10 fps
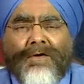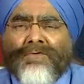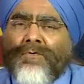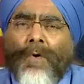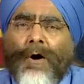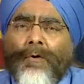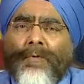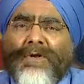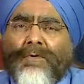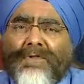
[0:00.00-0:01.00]
So how do
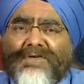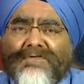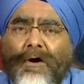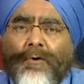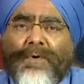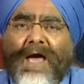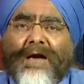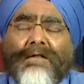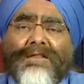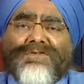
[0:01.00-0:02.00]
we do this? How do we
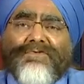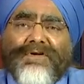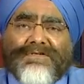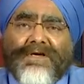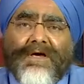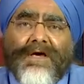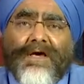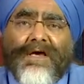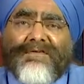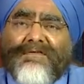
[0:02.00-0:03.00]
handle this risk?
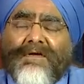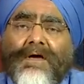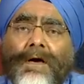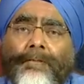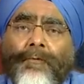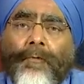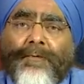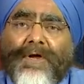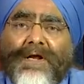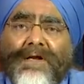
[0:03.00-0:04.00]
Is
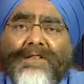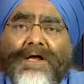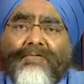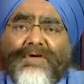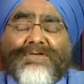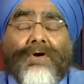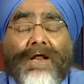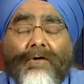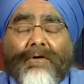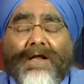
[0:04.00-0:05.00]
appropriating that risk or
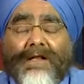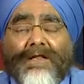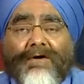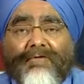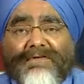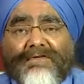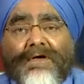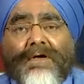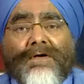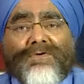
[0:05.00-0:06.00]
allocating that risk
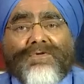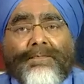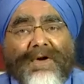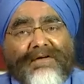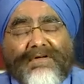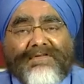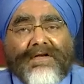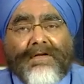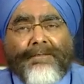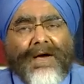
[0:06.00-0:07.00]
to the private
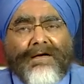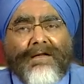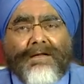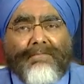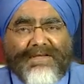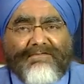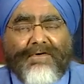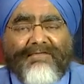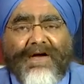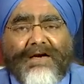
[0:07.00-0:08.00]
sector partner the best way
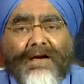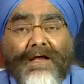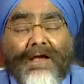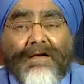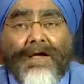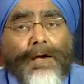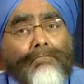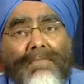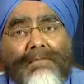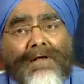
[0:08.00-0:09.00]
of handling it?
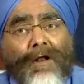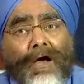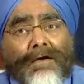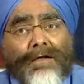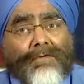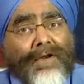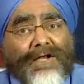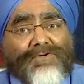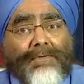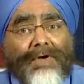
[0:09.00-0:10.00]
Maybe not. It could
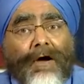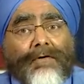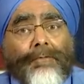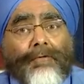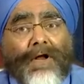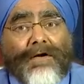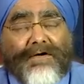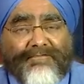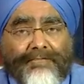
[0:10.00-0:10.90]
actually be counterproductive.